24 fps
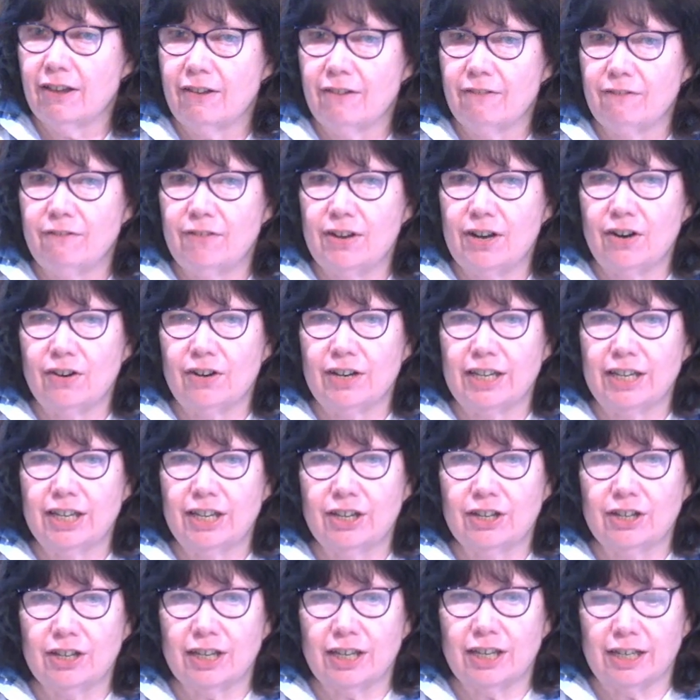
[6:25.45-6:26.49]
Very
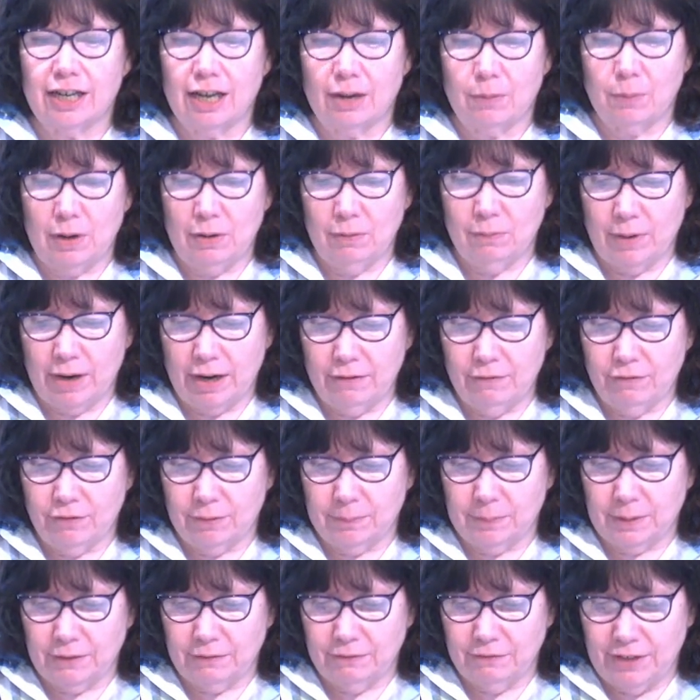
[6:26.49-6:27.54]
good. And we read
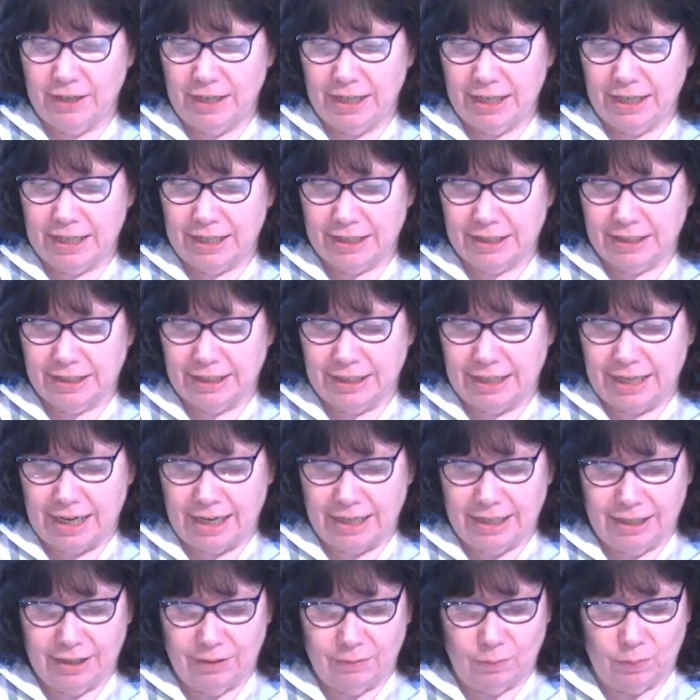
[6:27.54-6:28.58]
from Leviticus today,
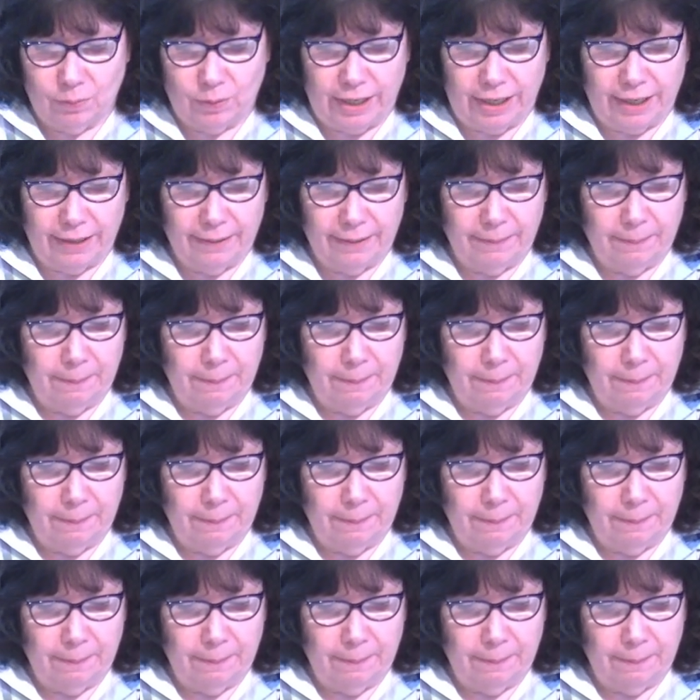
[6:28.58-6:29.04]
didn't we?